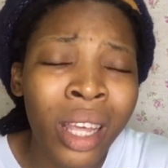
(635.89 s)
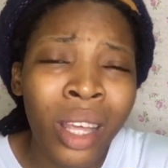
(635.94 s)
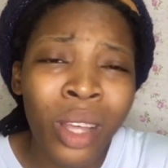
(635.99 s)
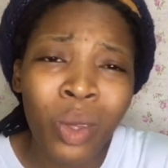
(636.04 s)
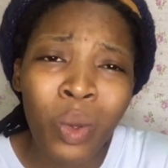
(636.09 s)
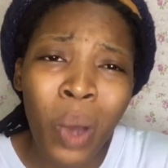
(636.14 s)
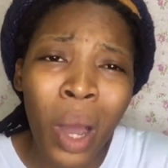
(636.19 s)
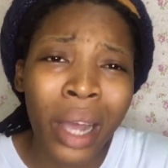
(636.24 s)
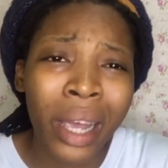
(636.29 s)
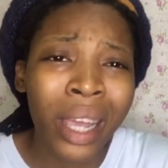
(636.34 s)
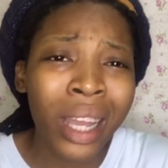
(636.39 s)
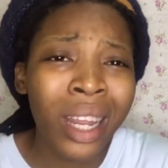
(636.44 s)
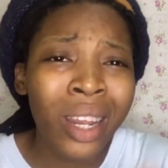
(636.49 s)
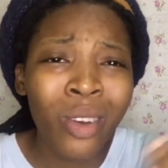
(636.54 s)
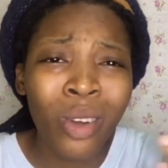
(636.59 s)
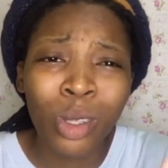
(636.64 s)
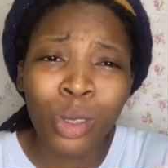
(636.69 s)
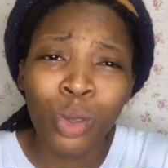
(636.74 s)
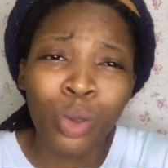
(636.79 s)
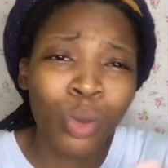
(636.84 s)
You are killing
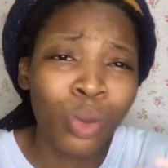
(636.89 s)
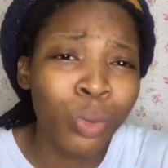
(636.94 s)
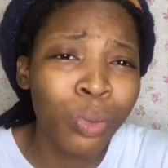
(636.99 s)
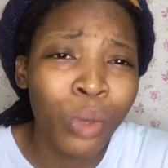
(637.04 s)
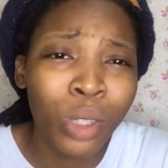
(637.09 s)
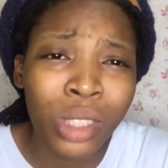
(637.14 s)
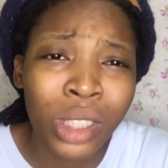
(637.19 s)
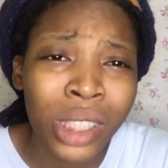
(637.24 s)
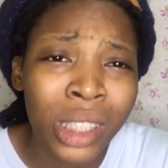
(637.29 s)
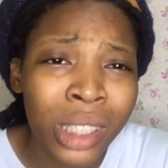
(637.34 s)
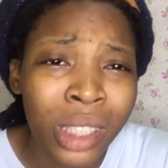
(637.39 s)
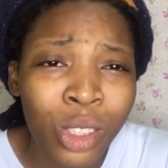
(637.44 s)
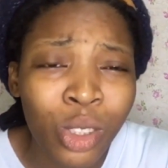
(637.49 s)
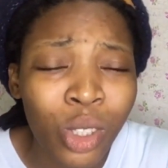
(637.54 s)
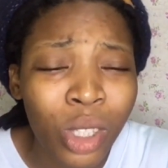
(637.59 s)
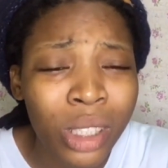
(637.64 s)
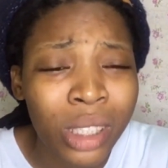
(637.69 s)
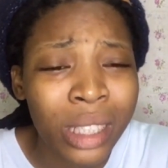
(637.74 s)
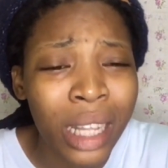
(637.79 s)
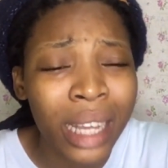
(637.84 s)
us too much.
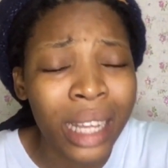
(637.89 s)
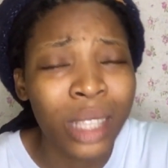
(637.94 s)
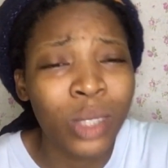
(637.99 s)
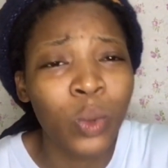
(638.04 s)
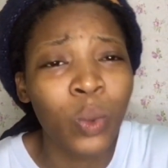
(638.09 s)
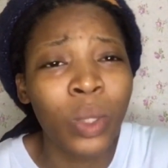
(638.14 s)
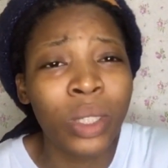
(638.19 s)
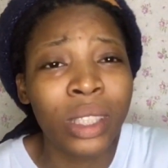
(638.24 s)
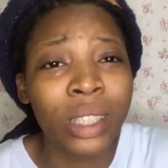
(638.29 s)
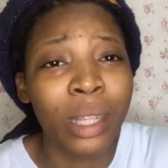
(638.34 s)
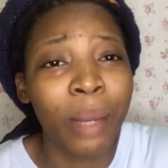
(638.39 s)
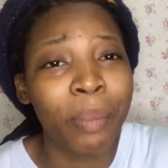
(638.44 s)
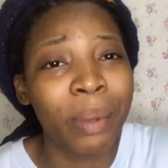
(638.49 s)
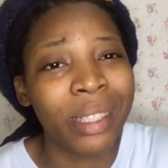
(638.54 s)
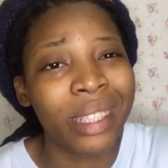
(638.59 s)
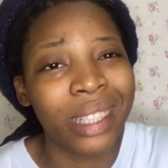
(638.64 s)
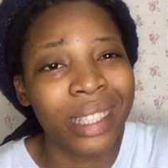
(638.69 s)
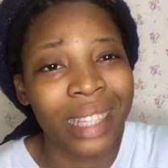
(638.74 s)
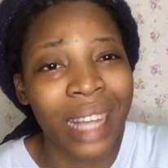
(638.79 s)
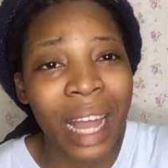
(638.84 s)
Just take it one step
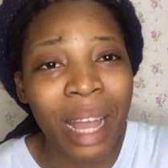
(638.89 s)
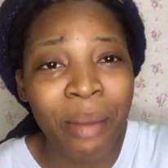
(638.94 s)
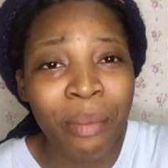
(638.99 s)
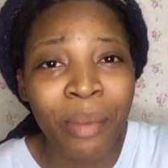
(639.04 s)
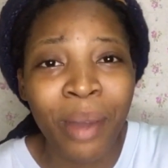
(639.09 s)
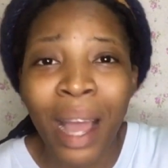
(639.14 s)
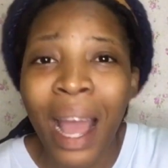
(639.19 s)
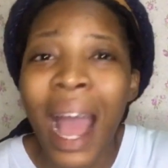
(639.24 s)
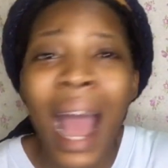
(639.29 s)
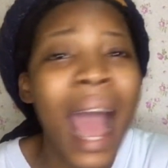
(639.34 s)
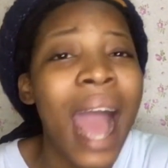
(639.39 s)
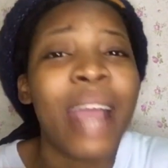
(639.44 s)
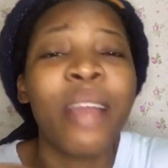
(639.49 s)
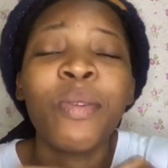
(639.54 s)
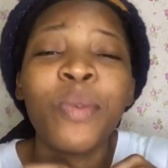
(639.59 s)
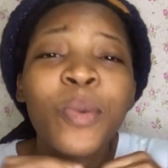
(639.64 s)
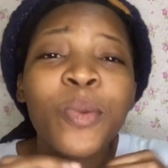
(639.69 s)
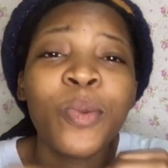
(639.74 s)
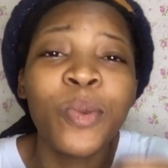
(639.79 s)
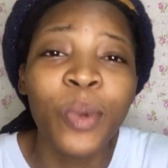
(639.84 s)
at a time. I
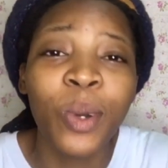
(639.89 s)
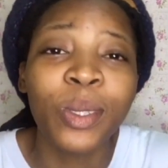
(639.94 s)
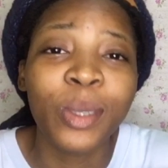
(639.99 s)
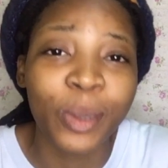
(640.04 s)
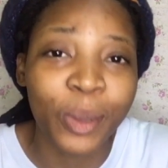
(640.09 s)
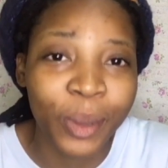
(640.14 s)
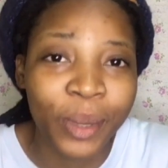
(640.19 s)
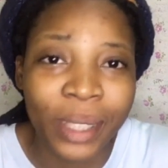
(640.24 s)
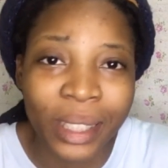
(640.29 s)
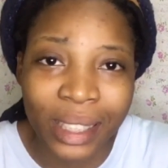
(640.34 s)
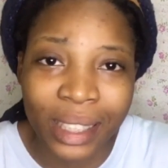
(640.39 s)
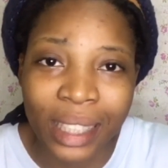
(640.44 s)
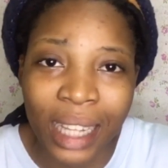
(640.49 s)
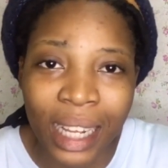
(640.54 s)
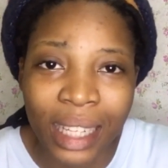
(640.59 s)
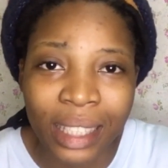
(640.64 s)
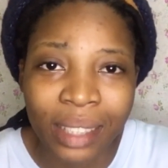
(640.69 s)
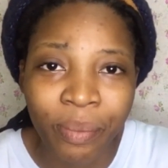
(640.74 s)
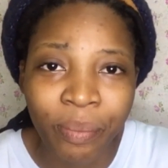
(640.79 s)
do not understand.